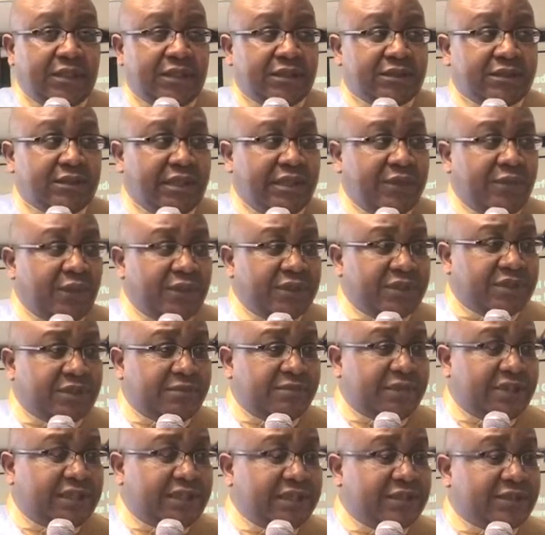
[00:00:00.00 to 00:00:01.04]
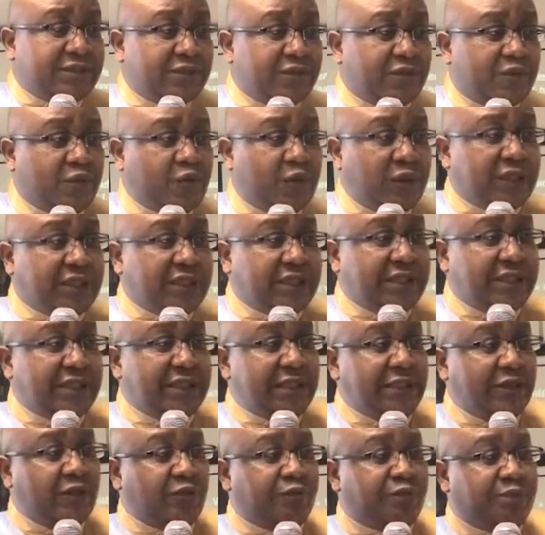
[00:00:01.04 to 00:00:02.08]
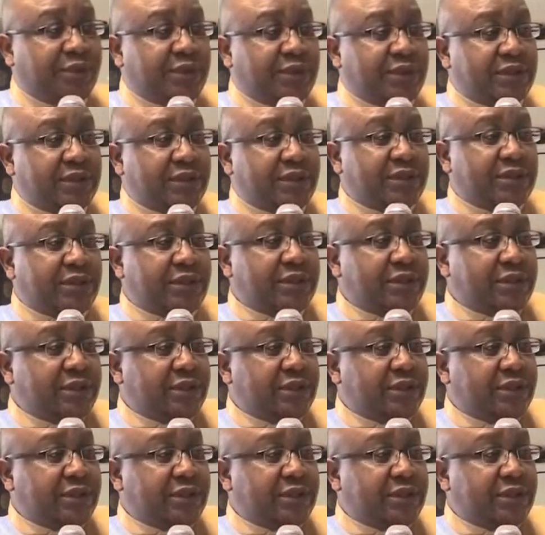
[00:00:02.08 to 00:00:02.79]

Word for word: So I want somebody to quickly open